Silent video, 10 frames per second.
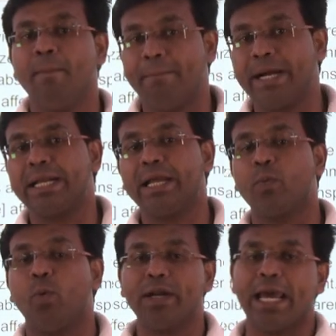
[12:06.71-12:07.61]
But like,
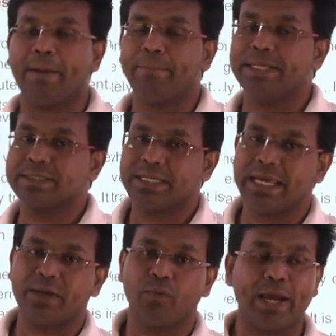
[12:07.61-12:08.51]
what happens,
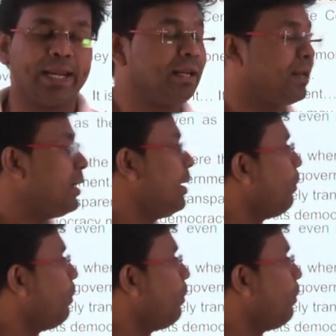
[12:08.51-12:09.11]
like, when